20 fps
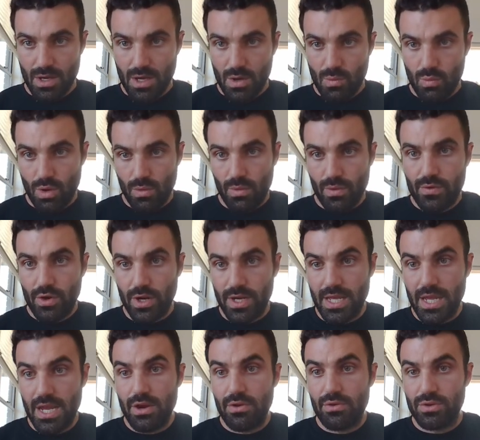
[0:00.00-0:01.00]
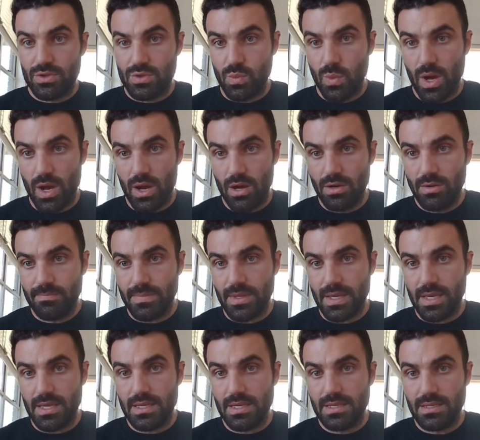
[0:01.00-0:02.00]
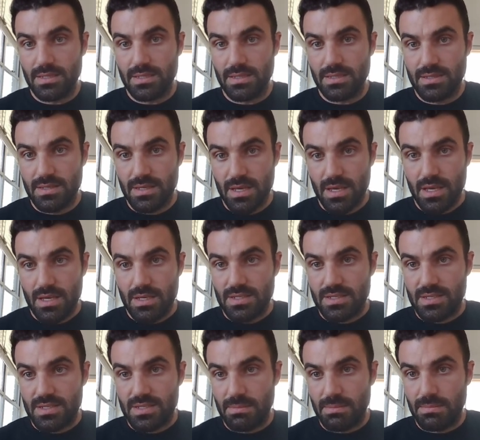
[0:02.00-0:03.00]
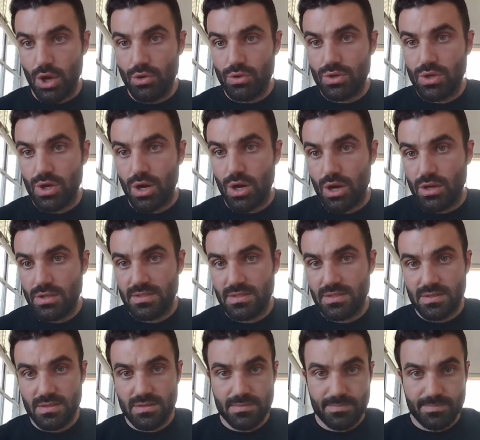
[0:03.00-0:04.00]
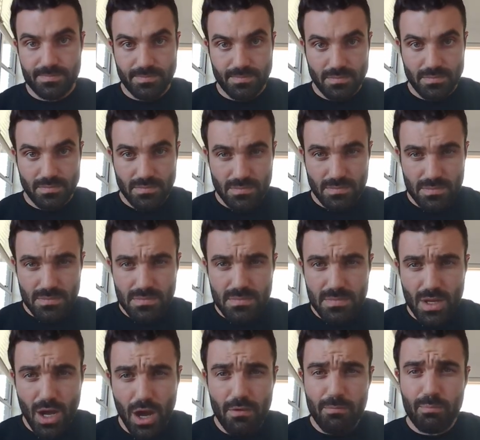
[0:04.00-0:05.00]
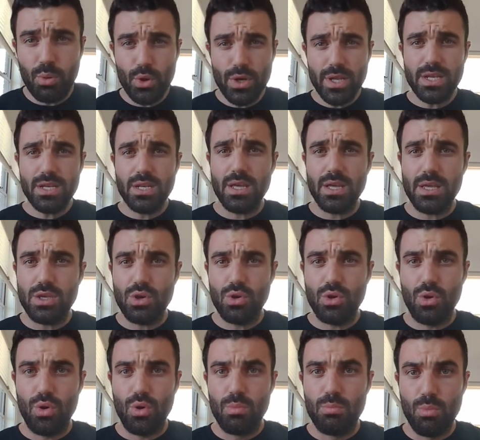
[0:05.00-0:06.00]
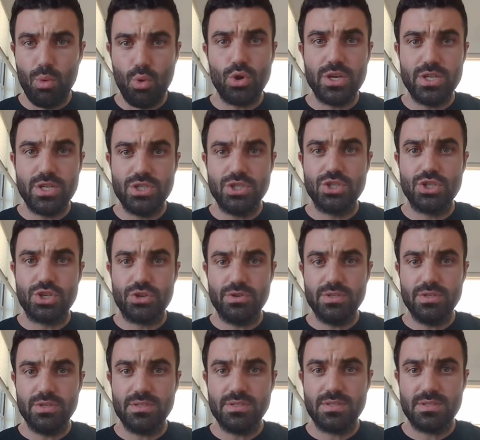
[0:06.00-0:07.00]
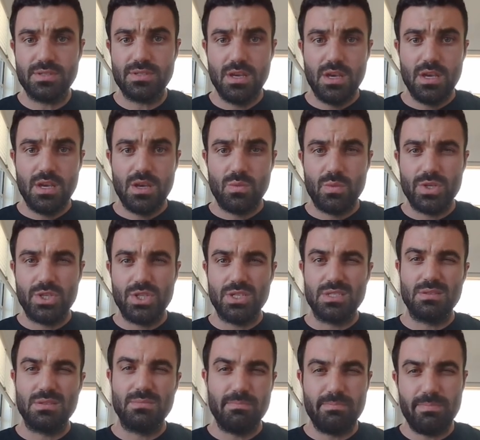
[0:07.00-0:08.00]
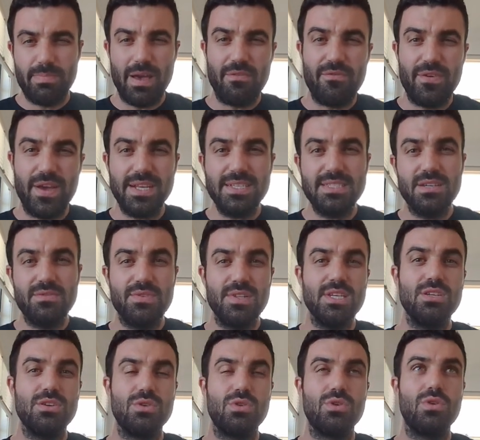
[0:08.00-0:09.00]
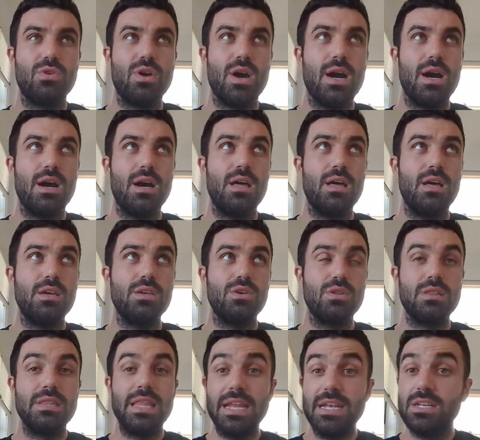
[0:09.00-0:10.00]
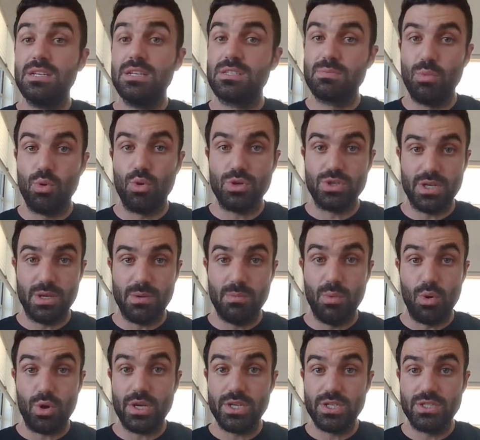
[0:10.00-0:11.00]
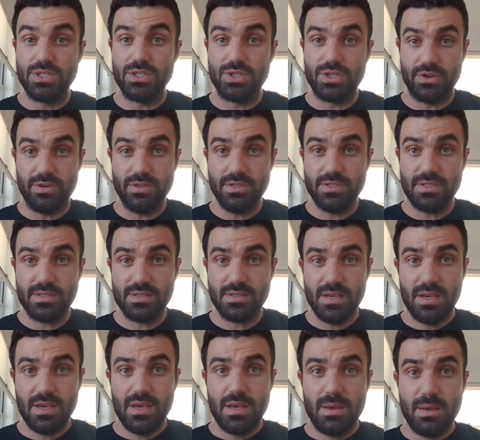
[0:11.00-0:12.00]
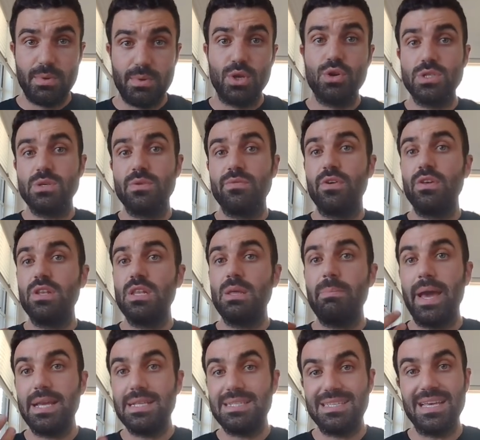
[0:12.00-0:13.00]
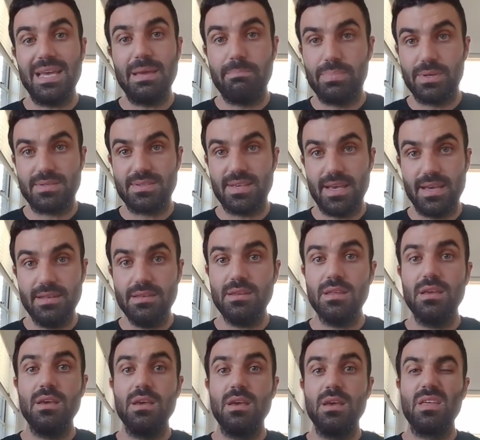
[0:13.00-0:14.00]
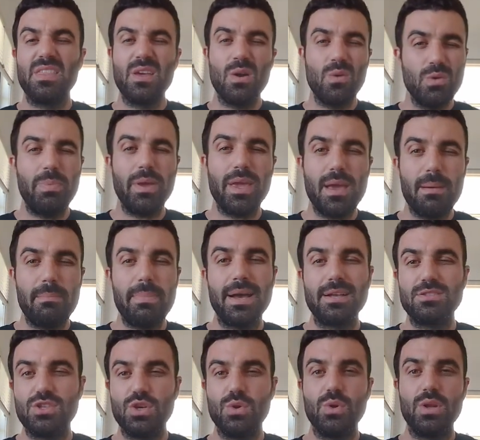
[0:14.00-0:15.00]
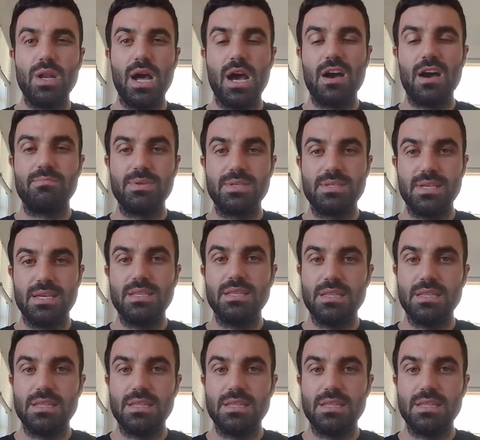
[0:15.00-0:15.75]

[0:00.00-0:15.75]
What we've got here as well is some loan costs. I've put in your mortgage insurance, which is effectively your lender's mortgage insurance. Because I've only paid 10%, there would be about 2.5%